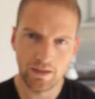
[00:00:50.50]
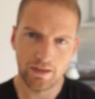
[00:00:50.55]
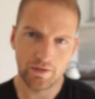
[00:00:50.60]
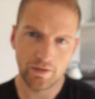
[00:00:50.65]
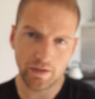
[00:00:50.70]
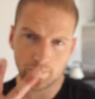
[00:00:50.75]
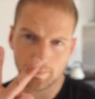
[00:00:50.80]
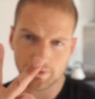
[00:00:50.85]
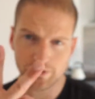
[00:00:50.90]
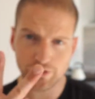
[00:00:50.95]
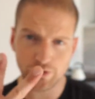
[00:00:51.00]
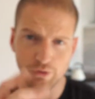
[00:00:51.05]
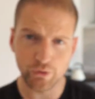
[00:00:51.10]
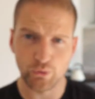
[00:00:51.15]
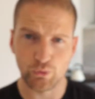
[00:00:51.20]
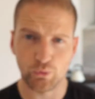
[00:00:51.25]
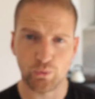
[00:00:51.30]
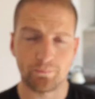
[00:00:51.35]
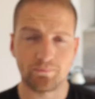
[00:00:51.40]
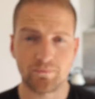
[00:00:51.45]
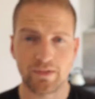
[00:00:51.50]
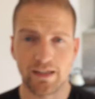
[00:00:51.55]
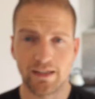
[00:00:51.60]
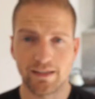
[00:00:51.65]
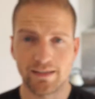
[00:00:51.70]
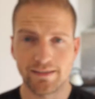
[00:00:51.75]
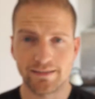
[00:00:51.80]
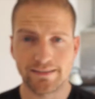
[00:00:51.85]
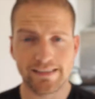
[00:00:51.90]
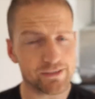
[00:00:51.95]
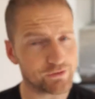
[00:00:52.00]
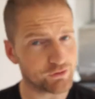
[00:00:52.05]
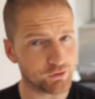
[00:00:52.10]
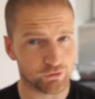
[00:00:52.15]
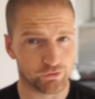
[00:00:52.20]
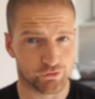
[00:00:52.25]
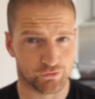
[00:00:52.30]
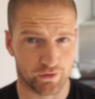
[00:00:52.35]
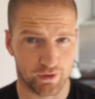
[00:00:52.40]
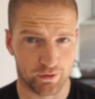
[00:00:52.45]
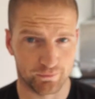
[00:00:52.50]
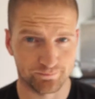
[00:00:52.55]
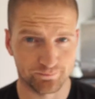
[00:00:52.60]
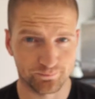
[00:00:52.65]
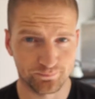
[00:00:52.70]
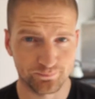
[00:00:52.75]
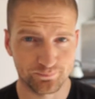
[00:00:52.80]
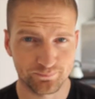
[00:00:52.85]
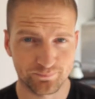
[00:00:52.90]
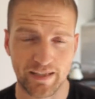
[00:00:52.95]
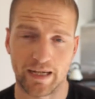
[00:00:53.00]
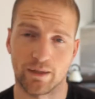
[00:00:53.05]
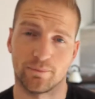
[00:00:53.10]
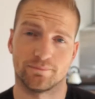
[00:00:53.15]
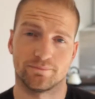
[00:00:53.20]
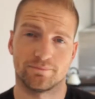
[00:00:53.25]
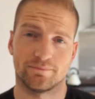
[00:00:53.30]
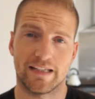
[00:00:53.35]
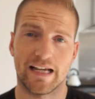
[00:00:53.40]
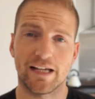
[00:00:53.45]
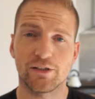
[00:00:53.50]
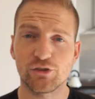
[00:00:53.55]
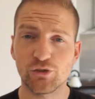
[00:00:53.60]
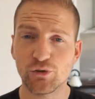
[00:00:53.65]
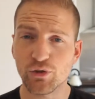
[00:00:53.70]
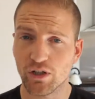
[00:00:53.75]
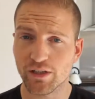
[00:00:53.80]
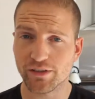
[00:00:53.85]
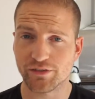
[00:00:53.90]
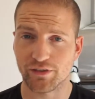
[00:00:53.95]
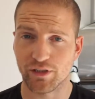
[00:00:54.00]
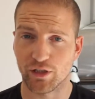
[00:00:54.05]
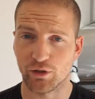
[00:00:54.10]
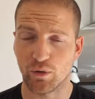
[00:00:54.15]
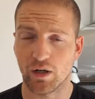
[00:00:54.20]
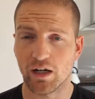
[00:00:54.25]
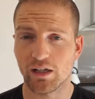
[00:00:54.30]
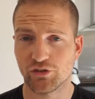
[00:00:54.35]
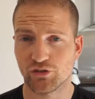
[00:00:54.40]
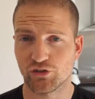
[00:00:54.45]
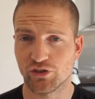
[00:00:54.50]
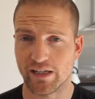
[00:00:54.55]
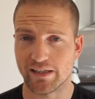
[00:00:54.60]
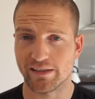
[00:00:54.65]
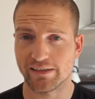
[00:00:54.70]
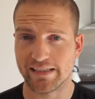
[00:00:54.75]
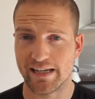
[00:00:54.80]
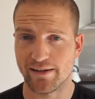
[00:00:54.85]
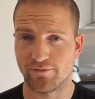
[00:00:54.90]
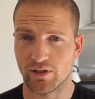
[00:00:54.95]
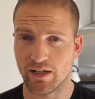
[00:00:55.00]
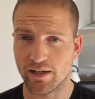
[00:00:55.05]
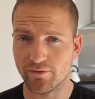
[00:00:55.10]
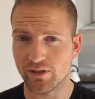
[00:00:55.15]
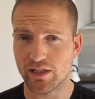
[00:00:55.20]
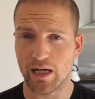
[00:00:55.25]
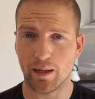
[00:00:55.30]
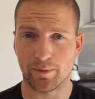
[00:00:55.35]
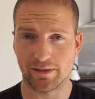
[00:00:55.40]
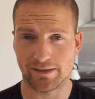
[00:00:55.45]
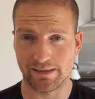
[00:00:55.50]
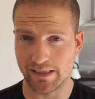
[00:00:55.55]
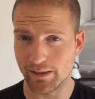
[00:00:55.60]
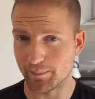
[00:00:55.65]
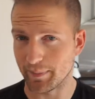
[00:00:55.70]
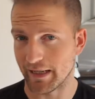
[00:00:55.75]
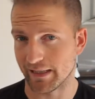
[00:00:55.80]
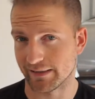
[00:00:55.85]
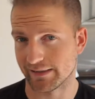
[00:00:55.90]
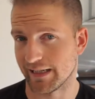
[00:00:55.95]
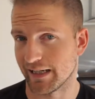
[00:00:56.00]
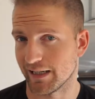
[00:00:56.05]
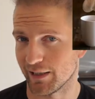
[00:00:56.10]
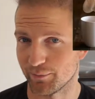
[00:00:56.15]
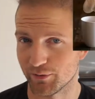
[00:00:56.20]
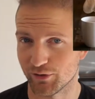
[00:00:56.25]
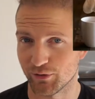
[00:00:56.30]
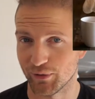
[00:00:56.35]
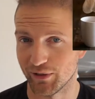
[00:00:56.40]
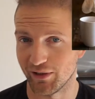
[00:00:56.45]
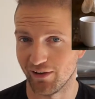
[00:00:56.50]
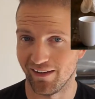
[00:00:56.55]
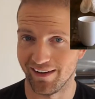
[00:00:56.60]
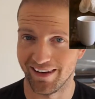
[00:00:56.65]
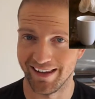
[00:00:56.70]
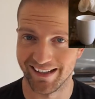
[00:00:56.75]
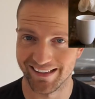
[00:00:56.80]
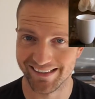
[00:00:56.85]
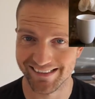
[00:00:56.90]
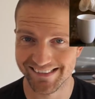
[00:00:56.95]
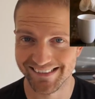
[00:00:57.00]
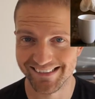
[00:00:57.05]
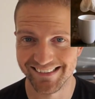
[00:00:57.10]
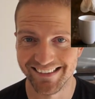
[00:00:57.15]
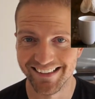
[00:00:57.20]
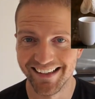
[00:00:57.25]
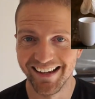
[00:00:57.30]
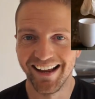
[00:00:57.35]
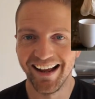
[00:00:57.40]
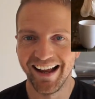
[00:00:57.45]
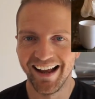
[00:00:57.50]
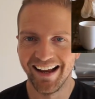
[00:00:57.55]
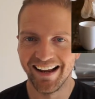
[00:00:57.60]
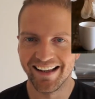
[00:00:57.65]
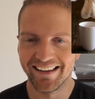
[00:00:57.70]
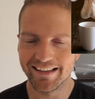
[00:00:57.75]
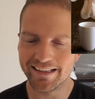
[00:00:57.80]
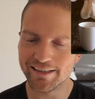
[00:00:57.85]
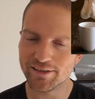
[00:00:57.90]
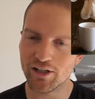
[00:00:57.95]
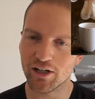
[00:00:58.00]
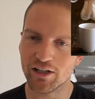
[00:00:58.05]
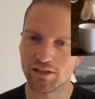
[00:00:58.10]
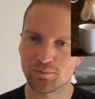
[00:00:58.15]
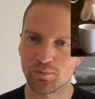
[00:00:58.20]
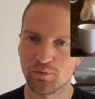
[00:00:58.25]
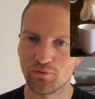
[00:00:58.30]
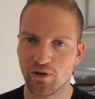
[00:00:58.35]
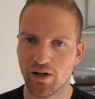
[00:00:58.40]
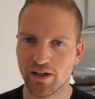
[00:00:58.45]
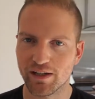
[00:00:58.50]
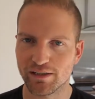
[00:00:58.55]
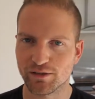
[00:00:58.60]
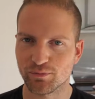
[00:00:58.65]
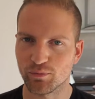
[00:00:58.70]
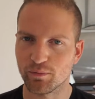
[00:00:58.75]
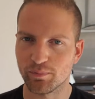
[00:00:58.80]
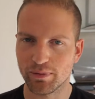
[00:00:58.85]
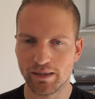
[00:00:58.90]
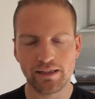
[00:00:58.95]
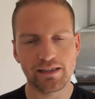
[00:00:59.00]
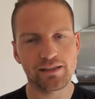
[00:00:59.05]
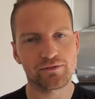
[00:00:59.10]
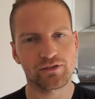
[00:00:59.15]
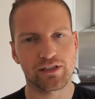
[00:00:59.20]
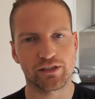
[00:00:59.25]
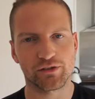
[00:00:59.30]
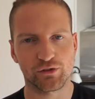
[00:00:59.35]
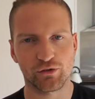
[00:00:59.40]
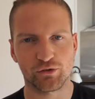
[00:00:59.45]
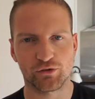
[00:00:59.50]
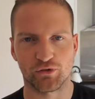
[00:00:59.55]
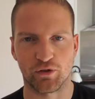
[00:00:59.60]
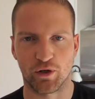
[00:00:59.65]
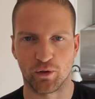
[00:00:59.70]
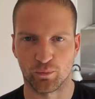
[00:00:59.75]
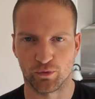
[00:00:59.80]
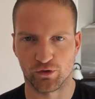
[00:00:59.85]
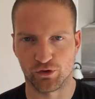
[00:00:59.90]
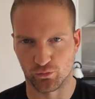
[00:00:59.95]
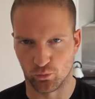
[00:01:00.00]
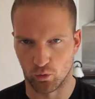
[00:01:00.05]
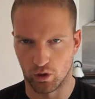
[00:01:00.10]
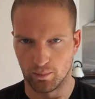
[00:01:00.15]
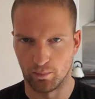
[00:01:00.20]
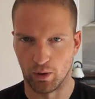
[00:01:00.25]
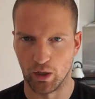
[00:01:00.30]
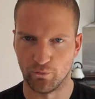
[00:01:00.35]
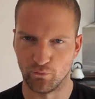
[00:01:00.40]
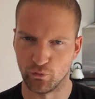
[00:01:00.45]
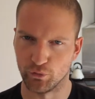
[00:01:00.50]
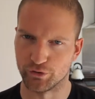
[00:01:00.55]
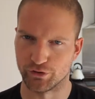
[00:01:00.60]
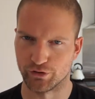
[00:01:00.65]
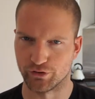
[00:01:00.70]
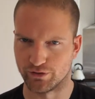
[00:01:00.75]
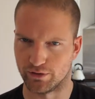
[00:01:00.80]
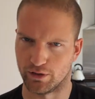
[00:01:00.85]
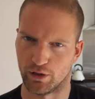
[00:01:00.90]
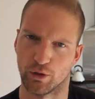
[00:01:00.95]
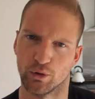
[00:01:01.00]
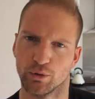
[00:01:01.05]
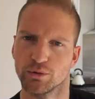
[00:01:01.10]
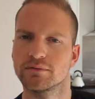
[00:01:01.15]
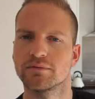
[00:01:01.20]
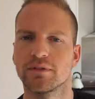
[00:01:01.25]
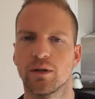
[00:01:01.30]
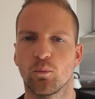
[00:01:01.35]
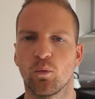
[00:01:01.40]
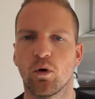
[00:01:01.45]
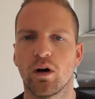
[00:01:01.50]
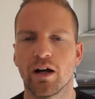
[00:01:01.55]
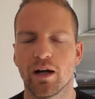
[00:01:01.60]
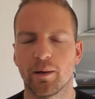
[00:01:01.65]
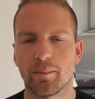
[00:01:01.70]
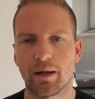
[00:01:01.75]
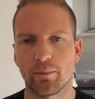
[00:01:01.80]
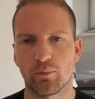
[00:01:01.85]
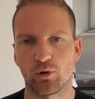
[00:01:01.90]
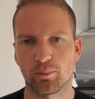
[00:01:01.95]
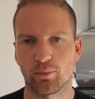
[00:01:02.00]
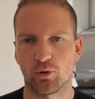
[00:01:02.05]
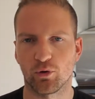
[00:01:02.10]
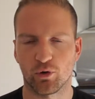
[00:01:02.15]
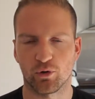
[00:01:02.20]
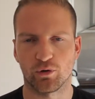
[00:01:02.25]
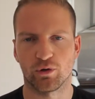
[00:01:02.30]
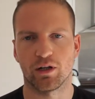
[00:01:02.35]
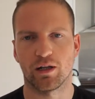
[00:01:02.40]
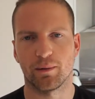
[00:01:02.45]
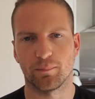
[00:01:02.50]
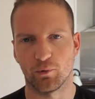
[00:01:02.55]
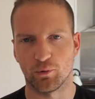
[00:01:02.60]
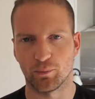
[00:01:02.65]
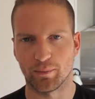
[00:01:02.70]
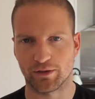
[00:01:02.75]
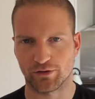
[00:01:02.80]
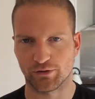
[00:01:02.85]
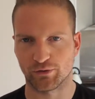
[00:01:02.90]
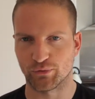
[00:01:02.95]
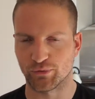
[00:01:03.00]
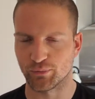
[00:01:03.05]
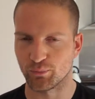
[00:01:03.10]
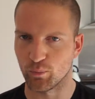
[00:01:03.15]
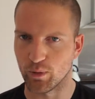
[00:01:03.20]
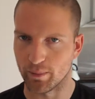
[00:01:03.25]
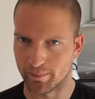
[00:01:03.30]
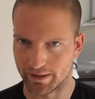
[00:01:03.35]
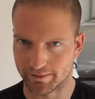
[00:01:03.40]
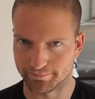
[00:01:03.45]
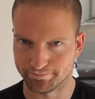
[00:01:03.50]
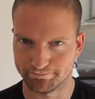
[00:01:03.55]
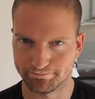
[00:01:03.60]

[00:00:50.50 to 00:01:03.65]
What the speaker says: Number two, testosterone. Now, as you guys know, us gents have a lovely couple of tea bags hanging between our legs. These guys provide us with plenty of testosterone, which is why my voice is low and why I'm able to put on a lot more muscle than women.